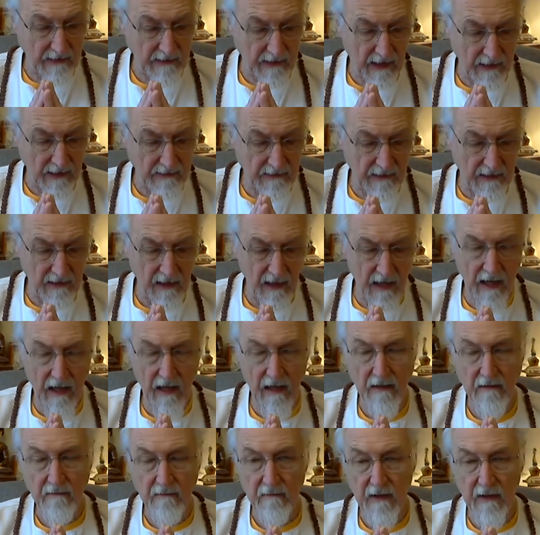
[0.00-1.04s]
not
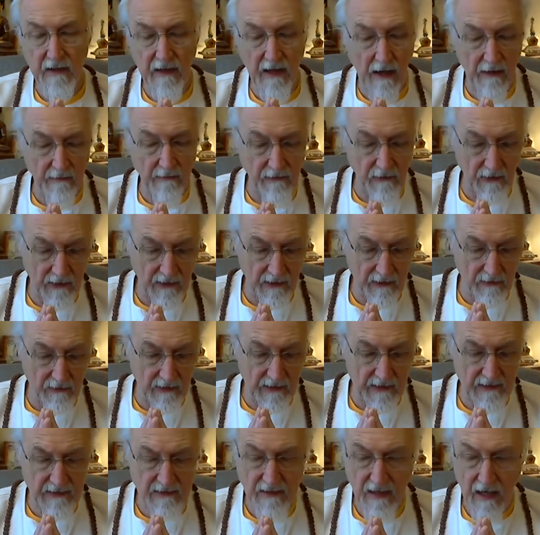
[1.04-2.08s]
decline, but ever
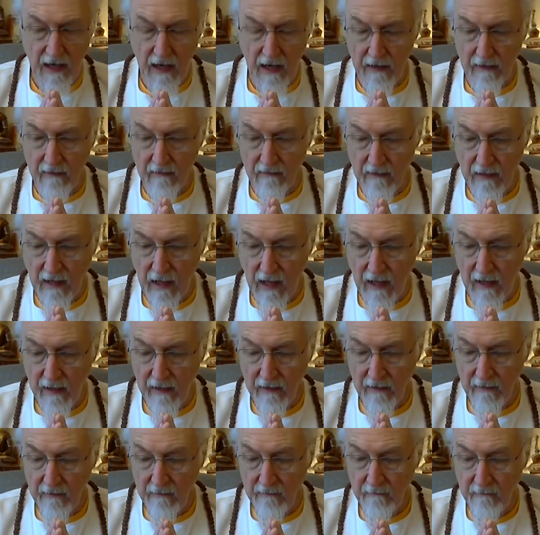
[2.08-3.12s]
increase higher and
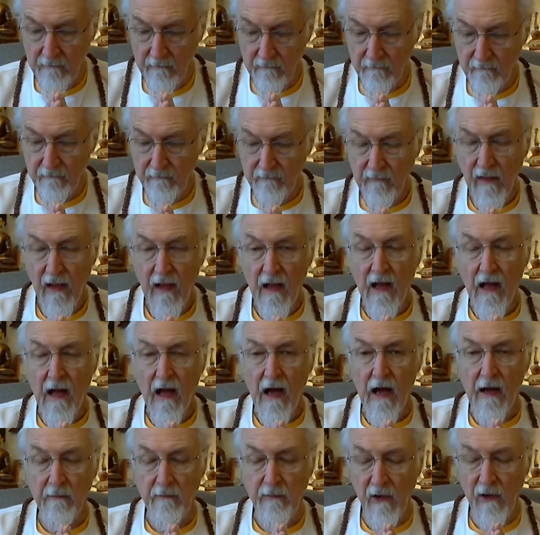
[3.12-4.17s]
higher.
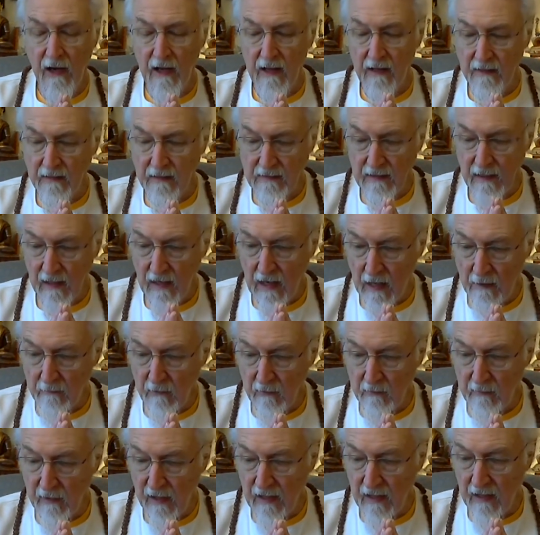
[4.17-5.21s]
I pray that the
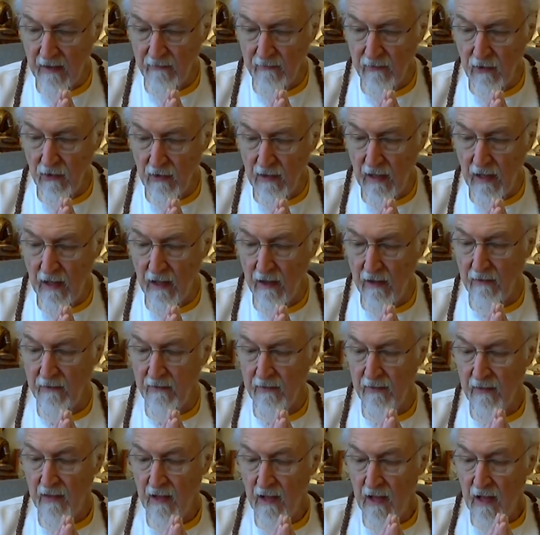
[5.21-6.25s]
Lama may have good health.
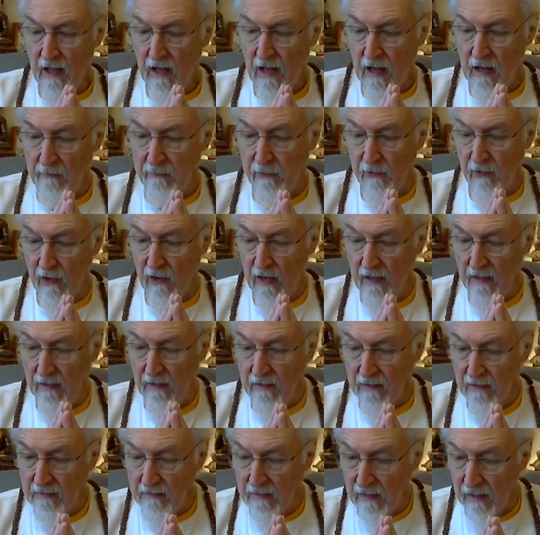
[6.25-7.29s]
I pray
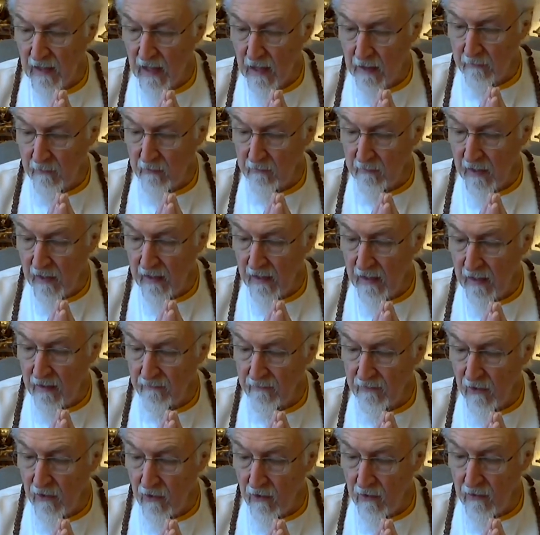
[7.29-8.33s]
that the Lama may
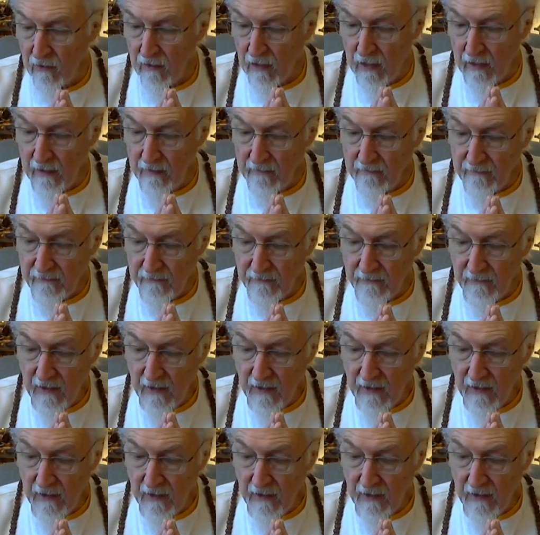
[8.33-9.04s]
have long life.